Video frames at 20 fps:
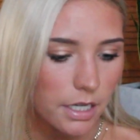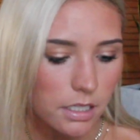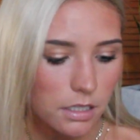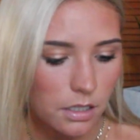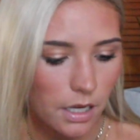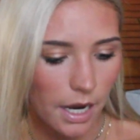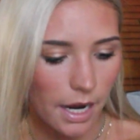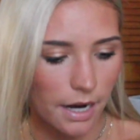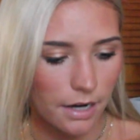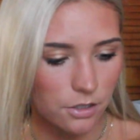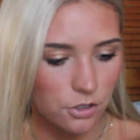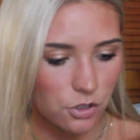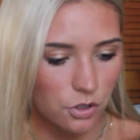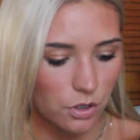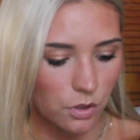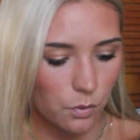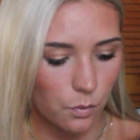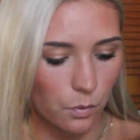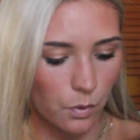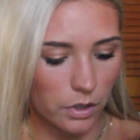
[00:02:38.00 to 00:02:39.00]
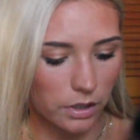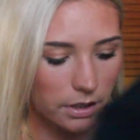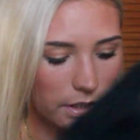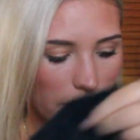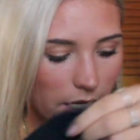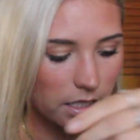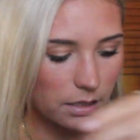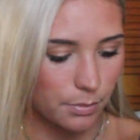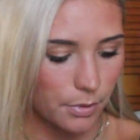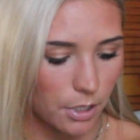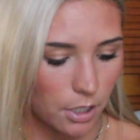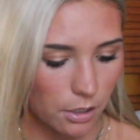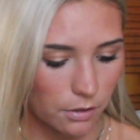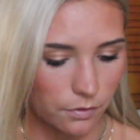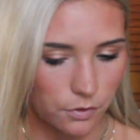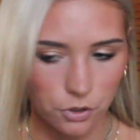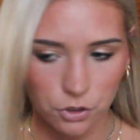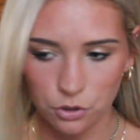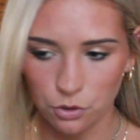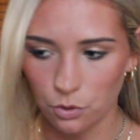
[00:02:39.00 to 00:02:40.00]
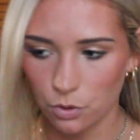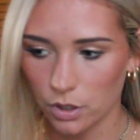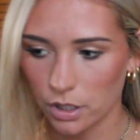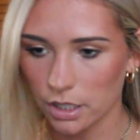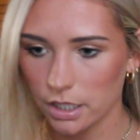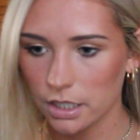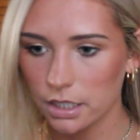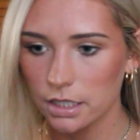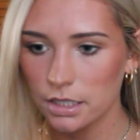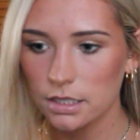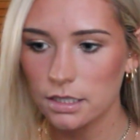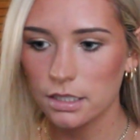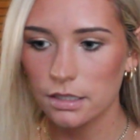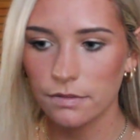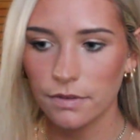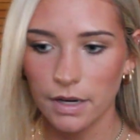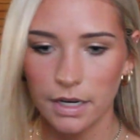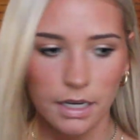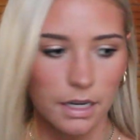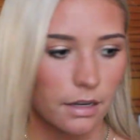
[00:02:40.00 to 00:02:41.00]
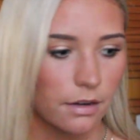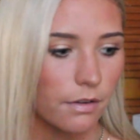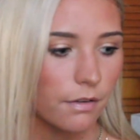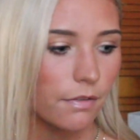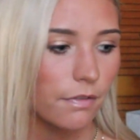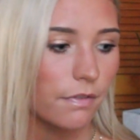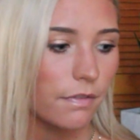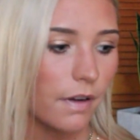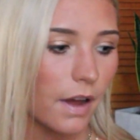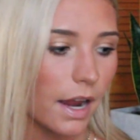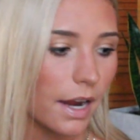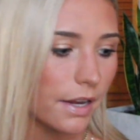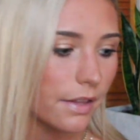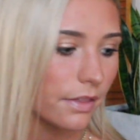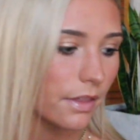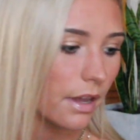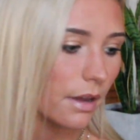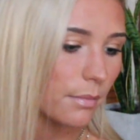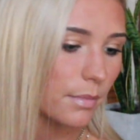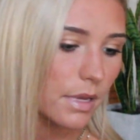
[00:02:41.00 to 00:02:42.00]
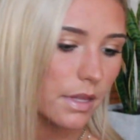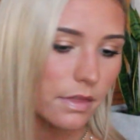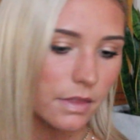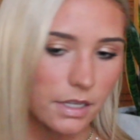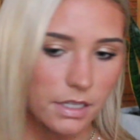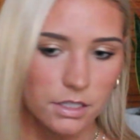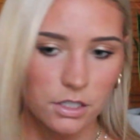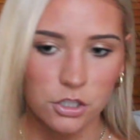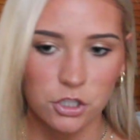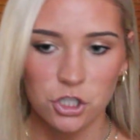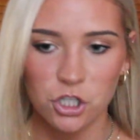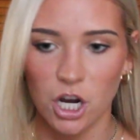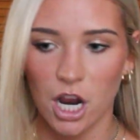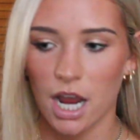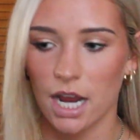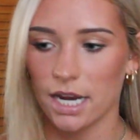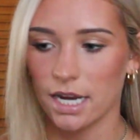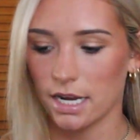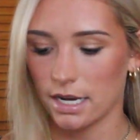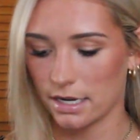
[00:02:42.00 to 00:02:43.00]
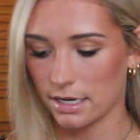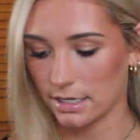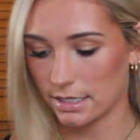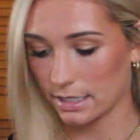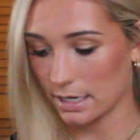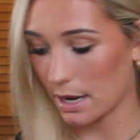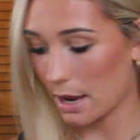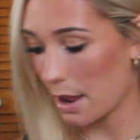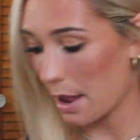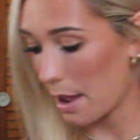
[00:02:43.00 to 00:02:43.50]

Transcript: is actually one last pair of shorts if I can find them in this giant